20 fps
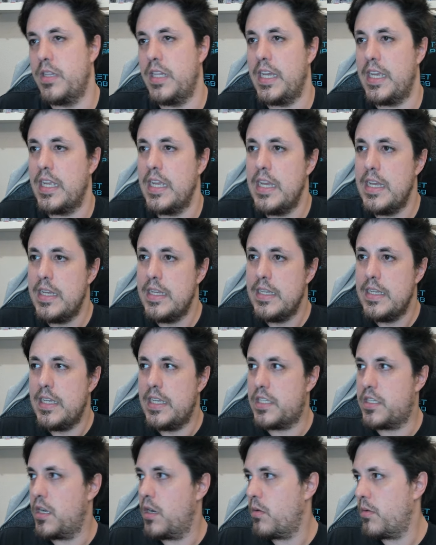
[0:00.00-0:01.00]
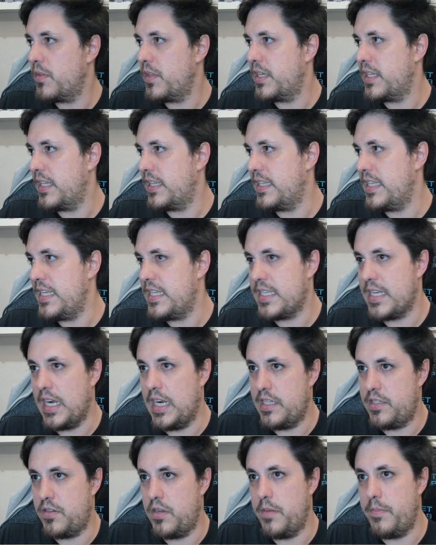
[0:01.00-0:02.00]
Like it's no wonder that this
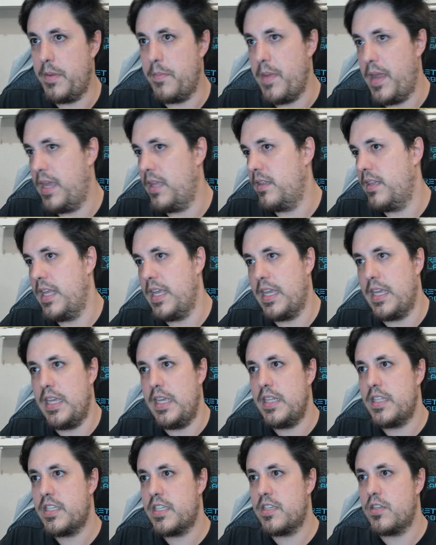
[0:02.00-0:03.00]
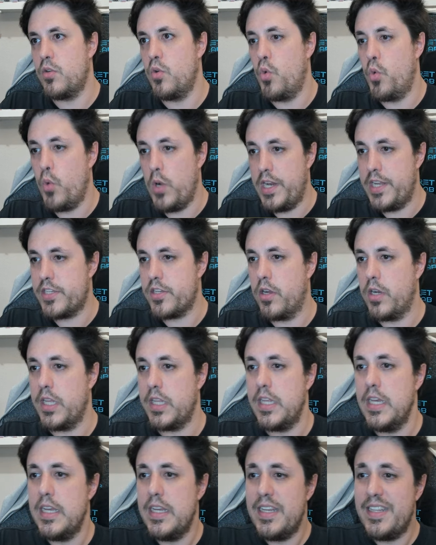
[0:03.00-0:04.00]
card is gonna be banned. Like it's really solid.